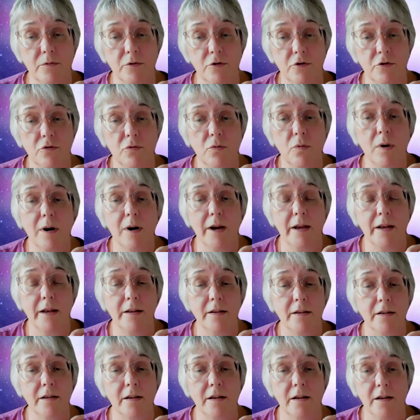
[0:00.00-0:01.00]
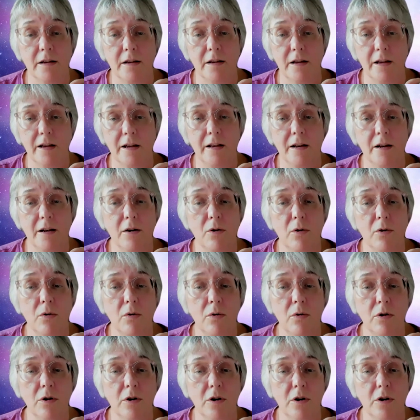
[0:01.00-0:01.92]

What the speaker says: to white and all